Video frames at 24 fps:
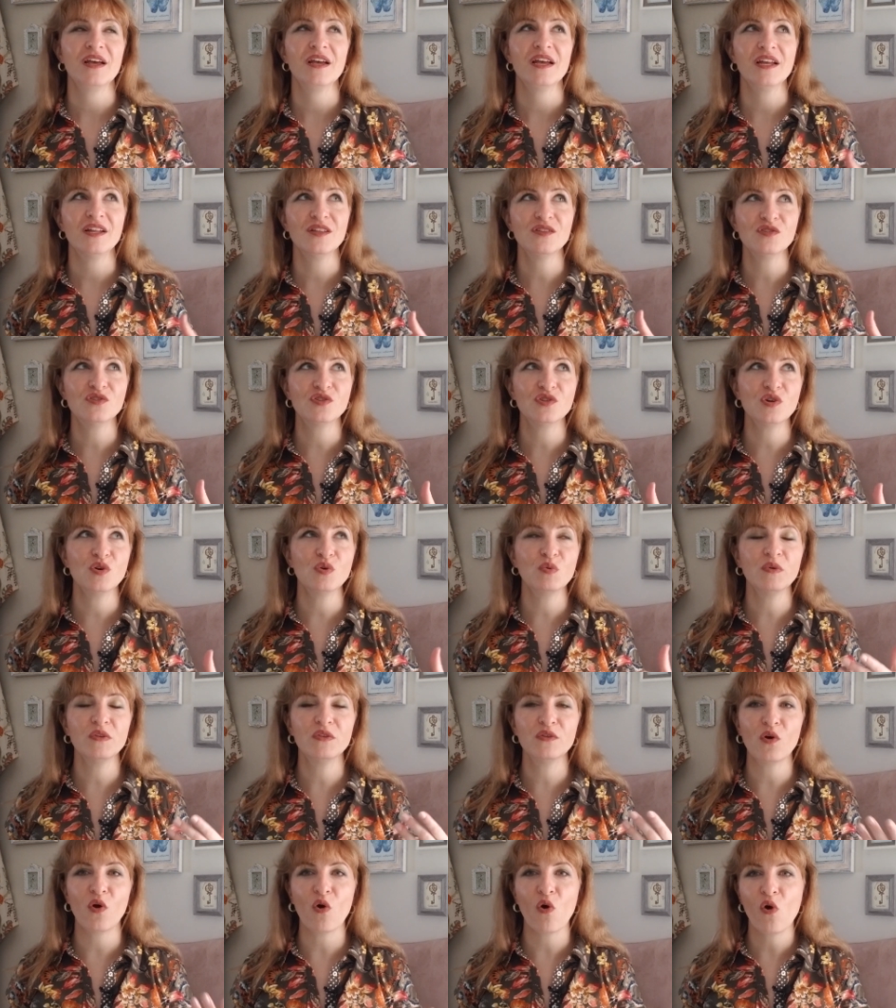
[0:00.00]
And so
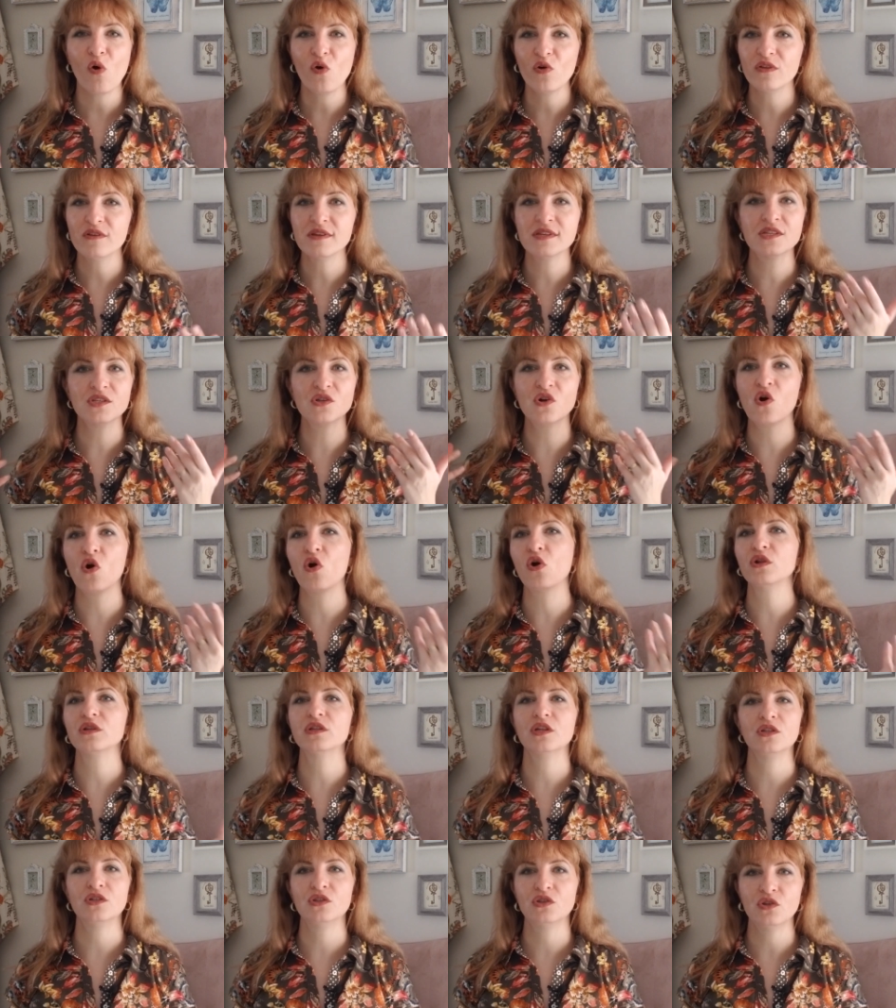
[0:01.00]
with all this
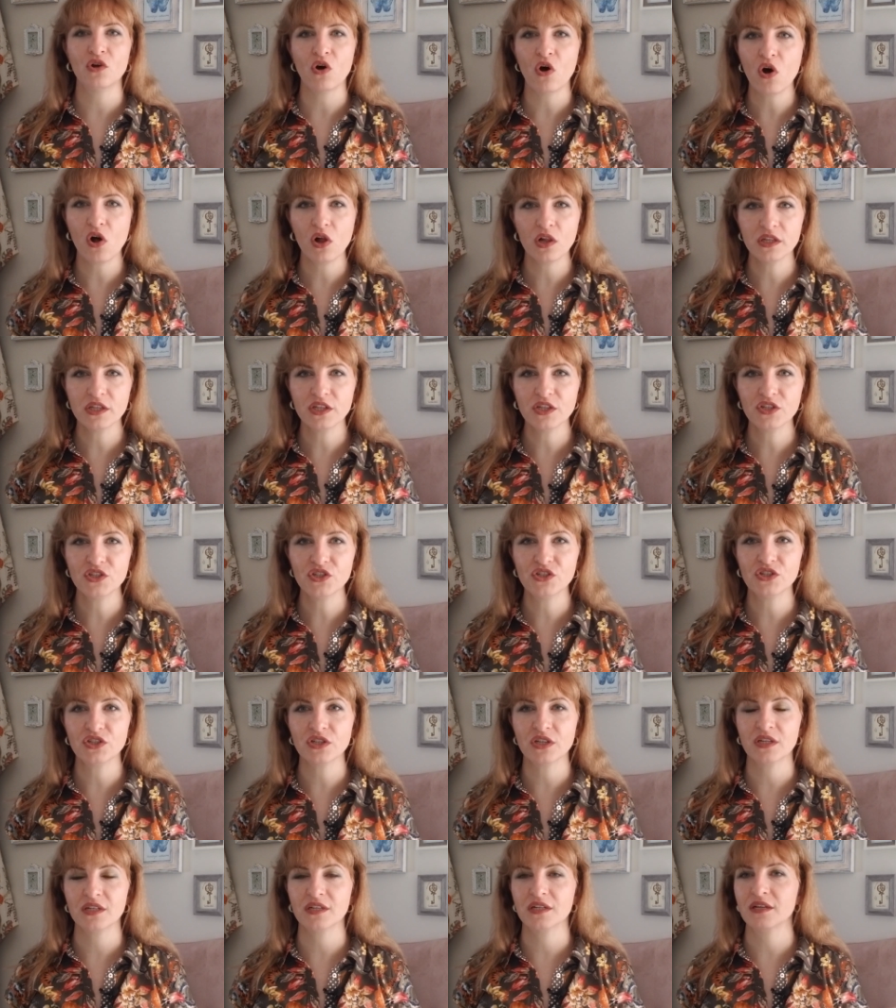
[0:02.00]
golden knowledge
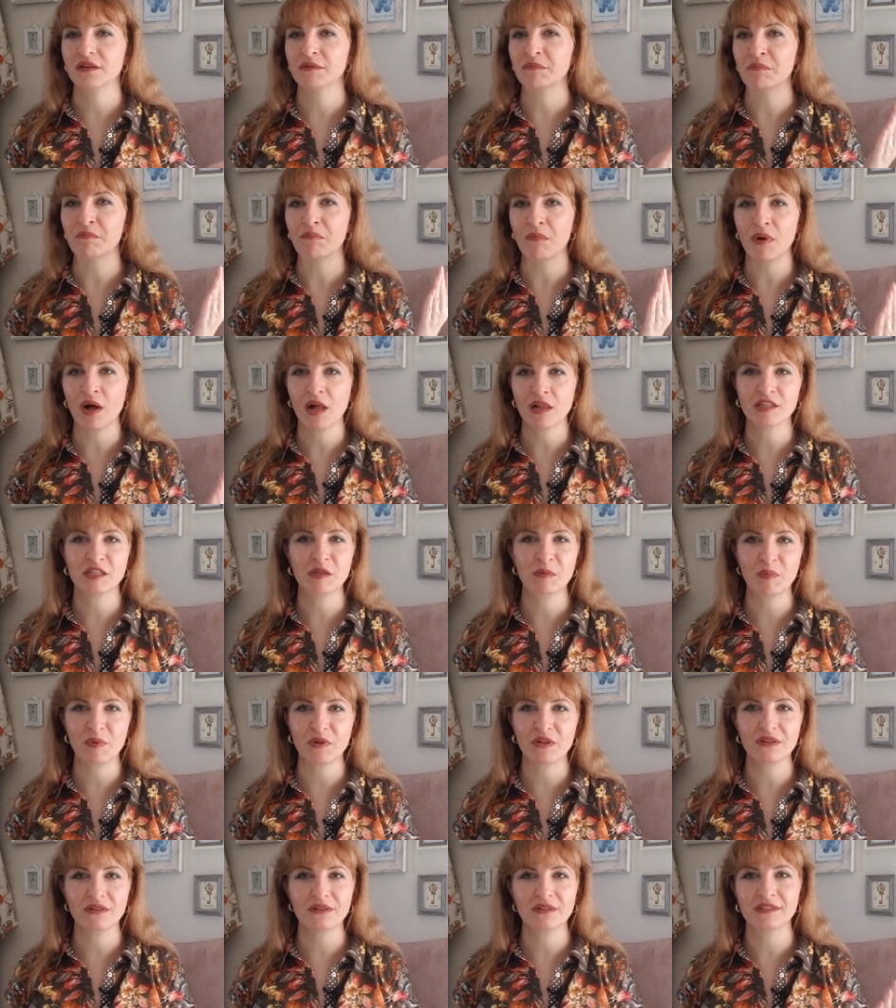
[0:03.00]
and
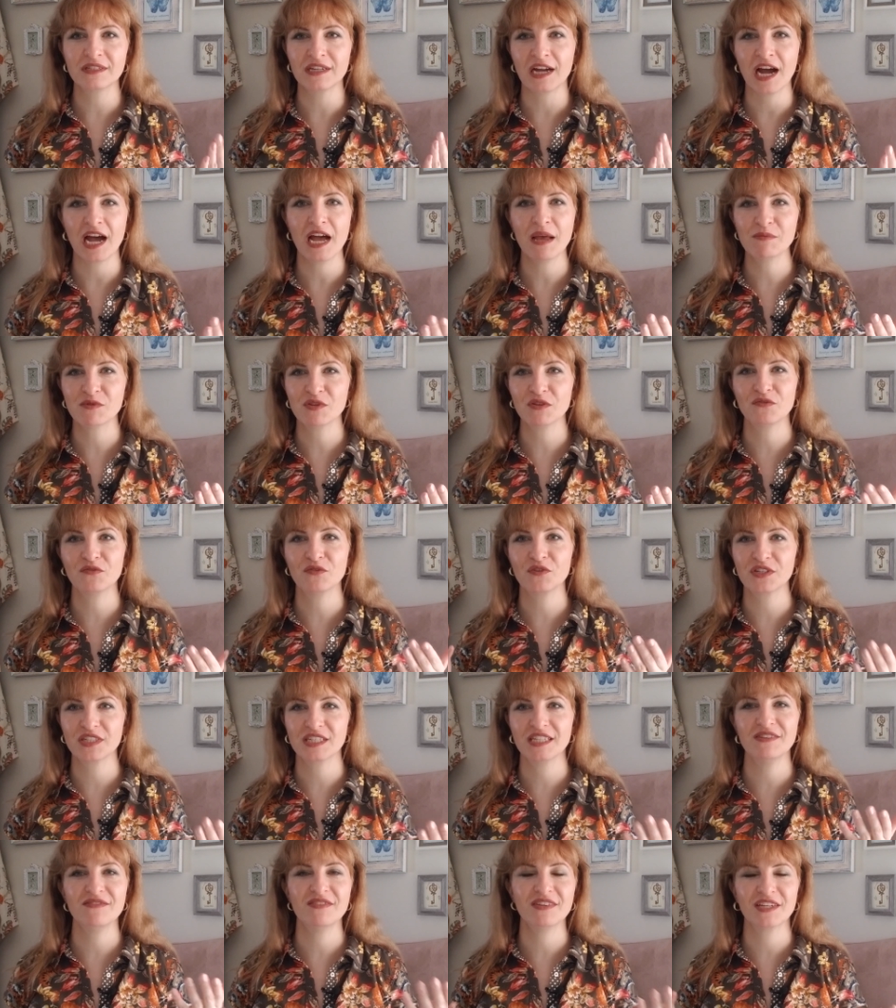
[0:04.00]
multiple times of
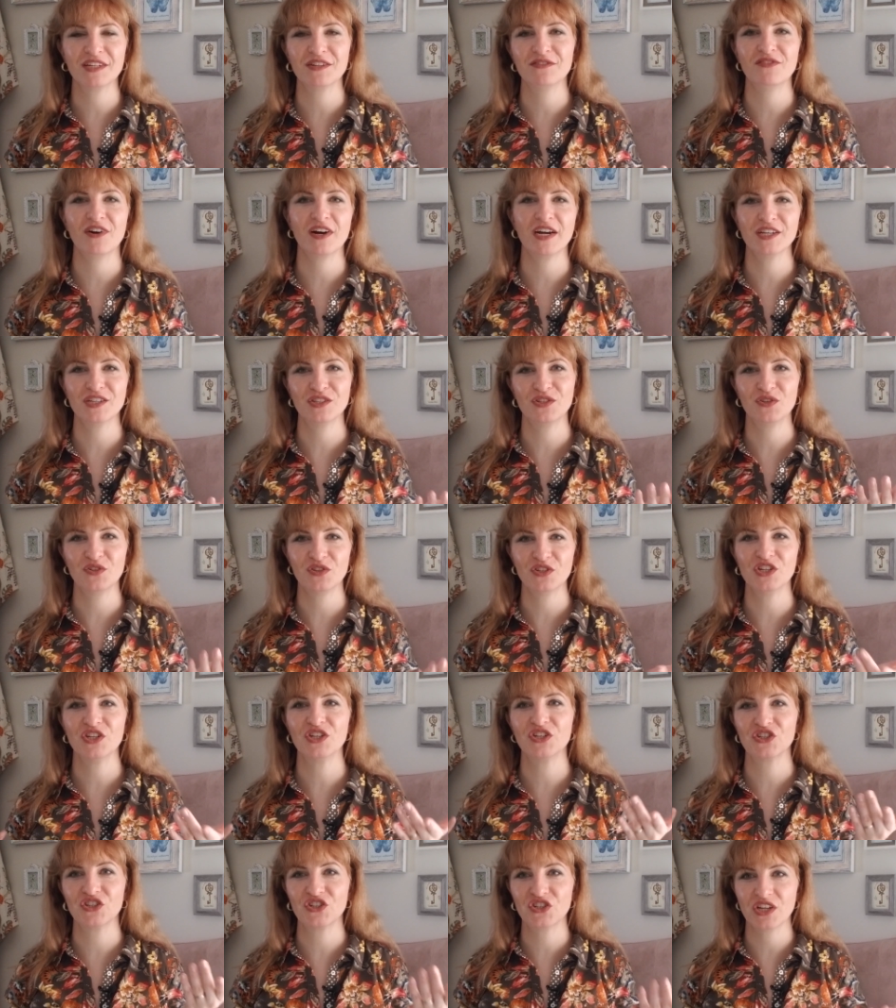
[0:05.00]
receiving advice to
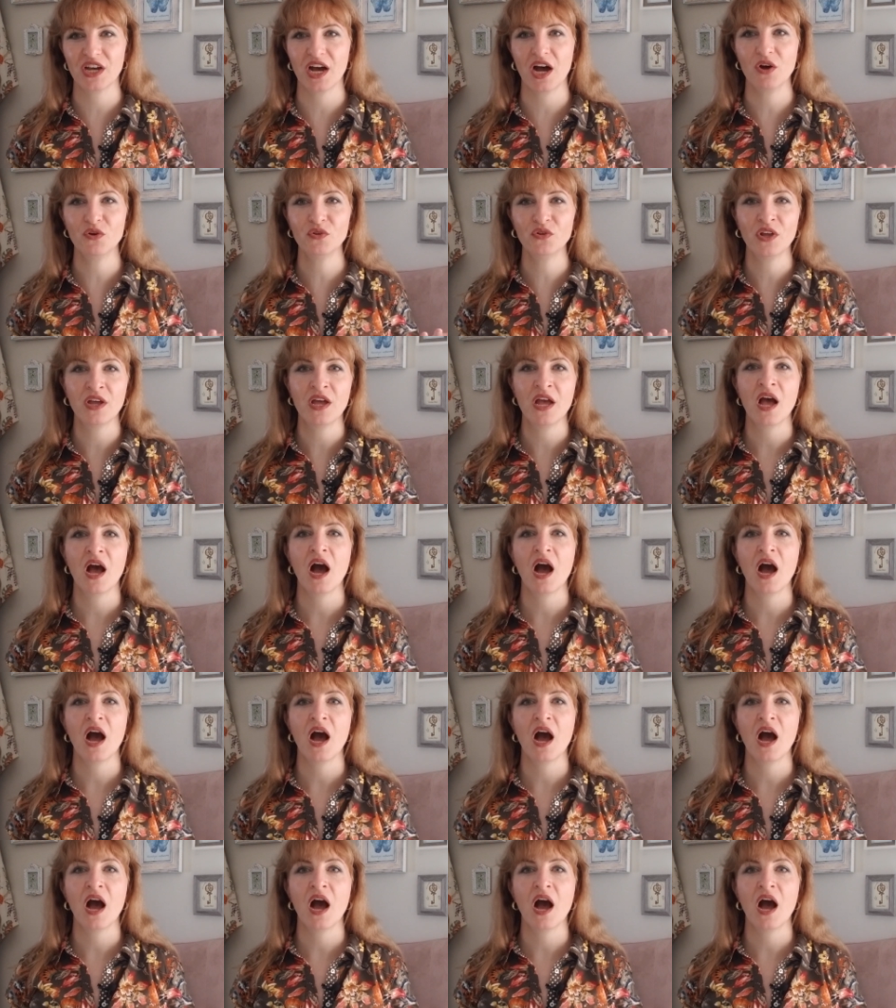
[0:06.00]
niche down,